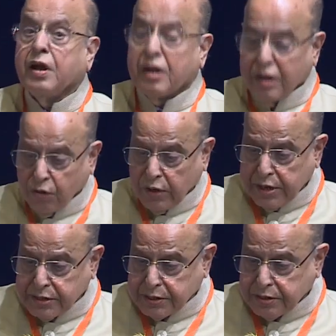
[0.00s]

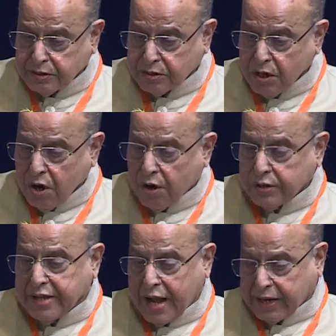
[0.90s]
Regulations
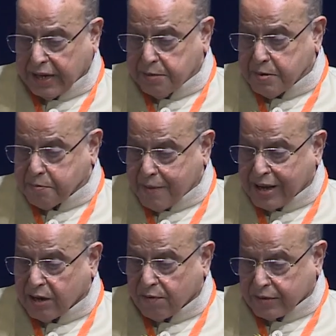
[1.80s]
on the academic
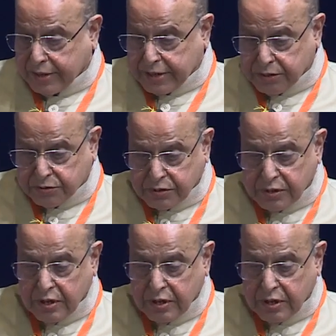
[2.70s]
bank of credits,